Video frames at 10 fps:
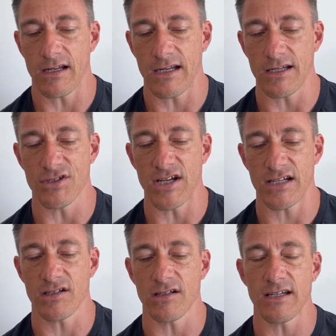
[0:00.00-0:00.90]

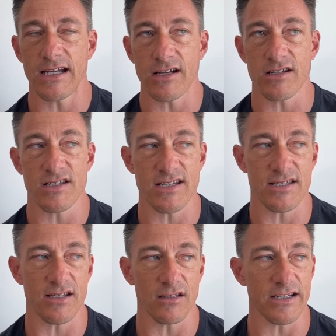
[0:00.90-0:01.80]
injected
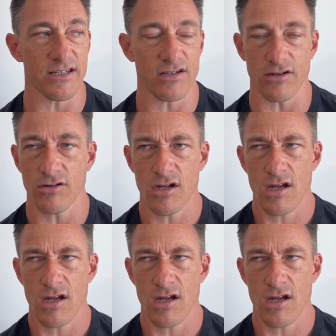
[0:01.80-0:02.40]
inconsistently, so